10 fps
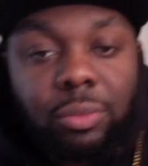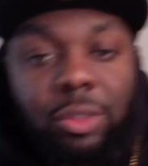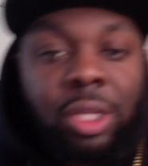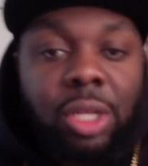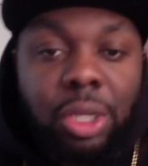
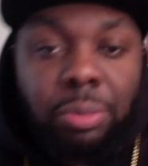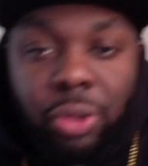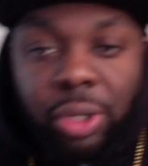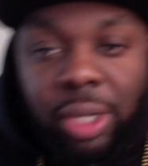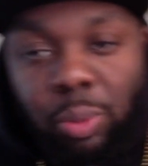the
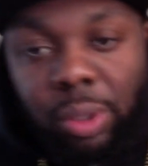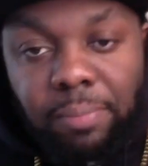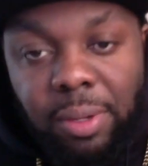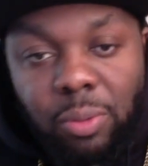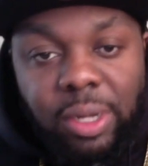community wouldn't
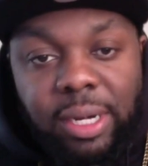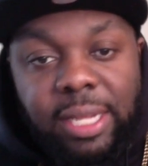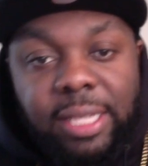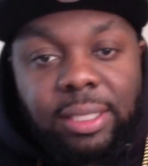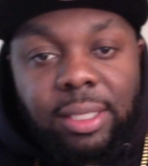be what it
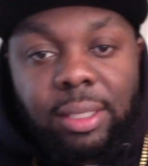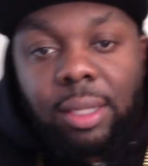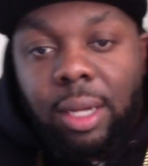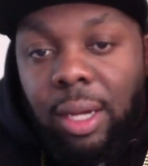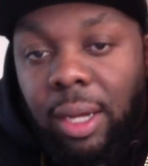is.
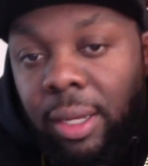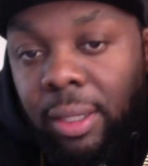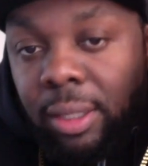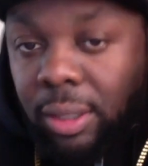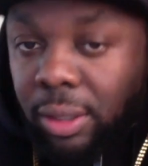
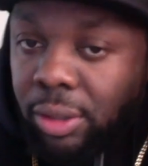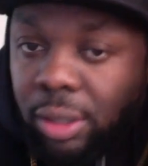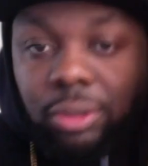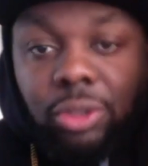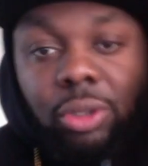
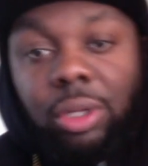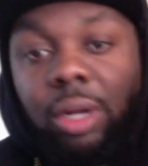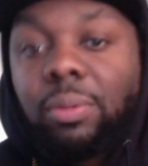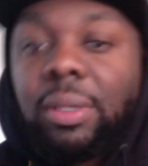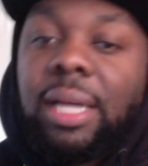Starting
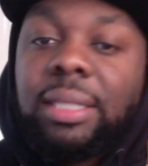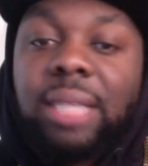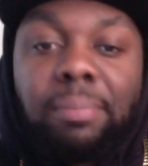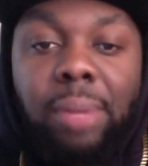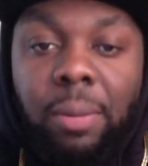off with guys
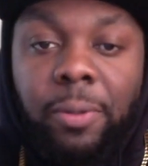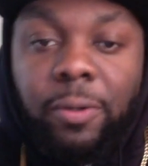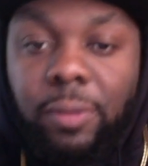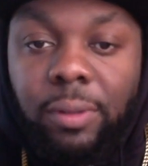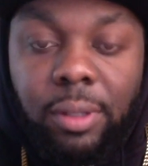like Bomber.
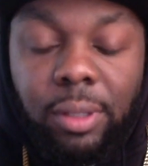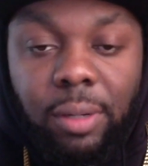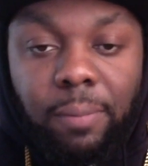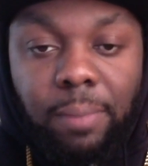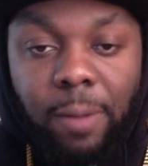
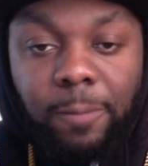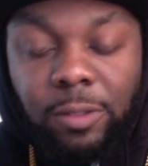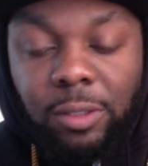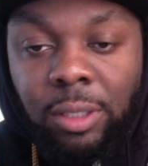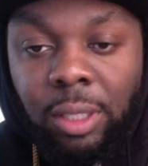Bomber's
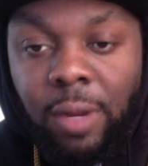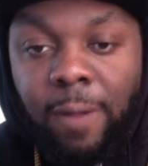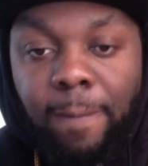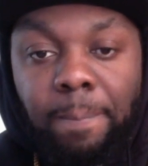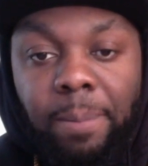
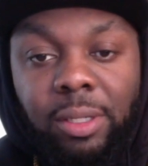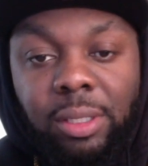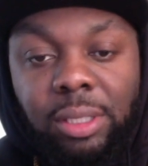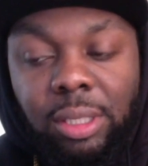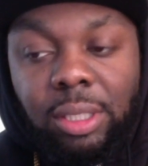
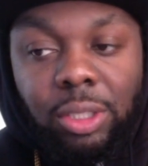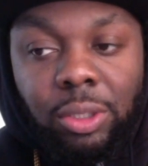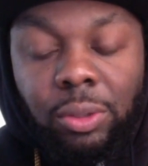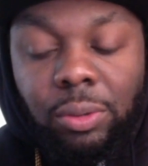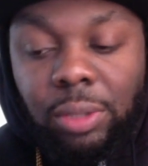he's a good
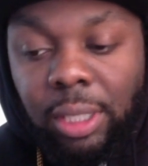dude.